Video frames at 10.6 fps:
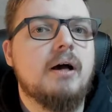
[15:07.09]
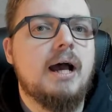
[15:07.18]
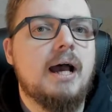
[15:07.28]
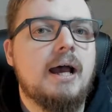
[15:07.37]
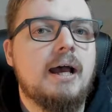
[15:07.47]

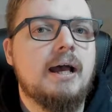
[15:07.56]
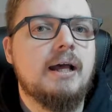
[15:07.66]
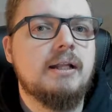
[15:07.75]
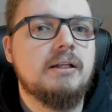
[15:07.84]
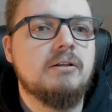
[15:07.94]

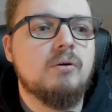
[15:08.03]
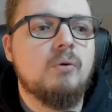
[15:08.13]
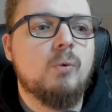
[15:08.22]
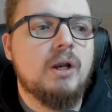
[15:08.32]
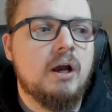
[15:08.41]
and
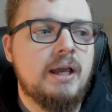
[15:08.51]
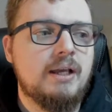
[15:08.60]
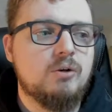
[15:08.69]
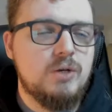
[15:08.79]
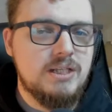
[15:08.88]
when I
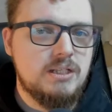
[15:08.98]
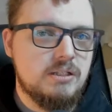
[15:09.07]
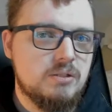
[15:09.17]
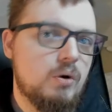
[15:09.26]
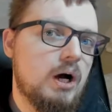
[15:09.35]
increased
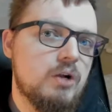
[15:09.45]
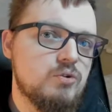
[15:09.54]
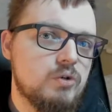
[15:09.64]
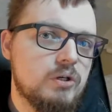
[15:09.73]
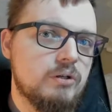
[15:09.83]
it to
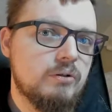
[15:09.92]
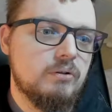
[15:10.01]
100